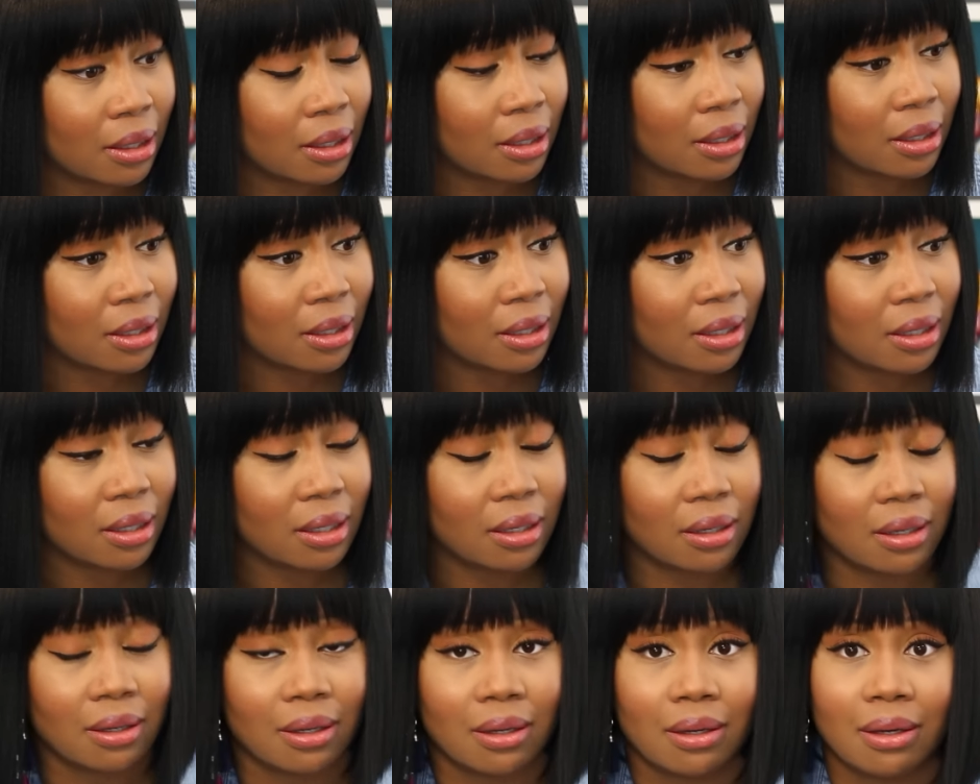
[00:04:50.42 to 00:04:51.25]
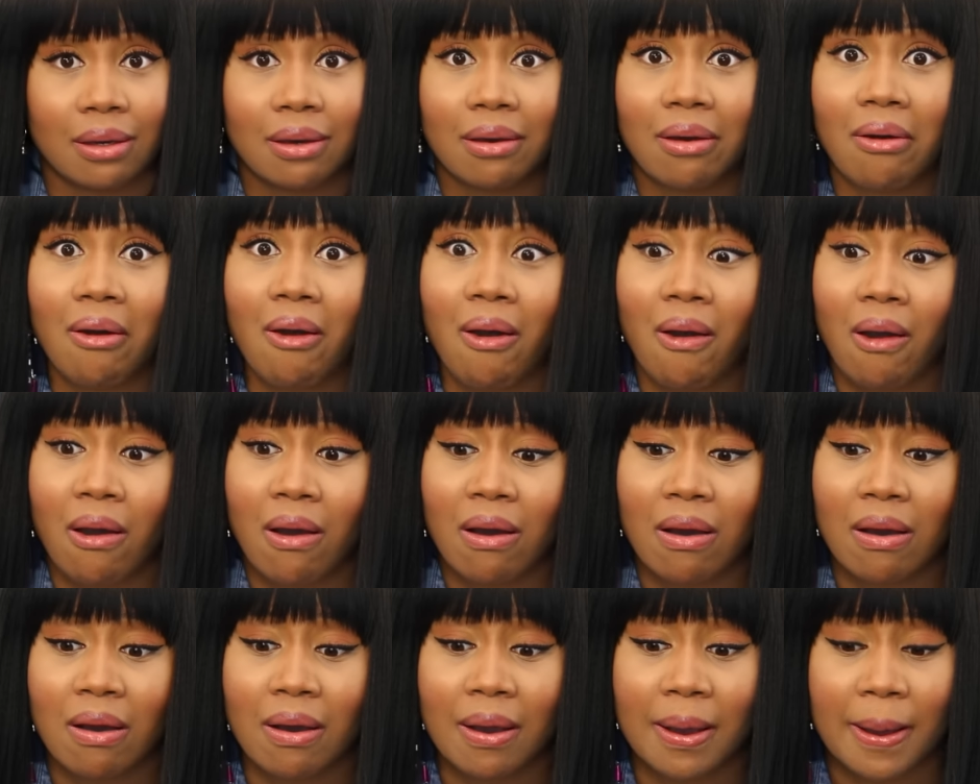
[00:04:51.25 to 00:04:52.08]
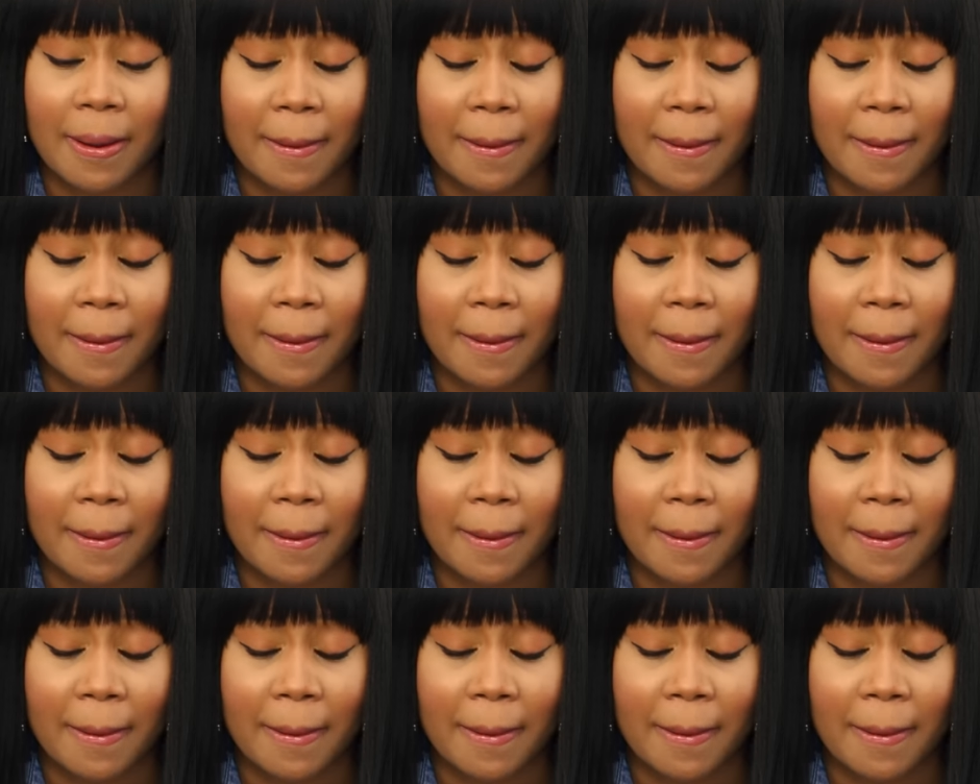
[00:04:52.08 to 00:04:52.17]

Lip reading: (no one is talking)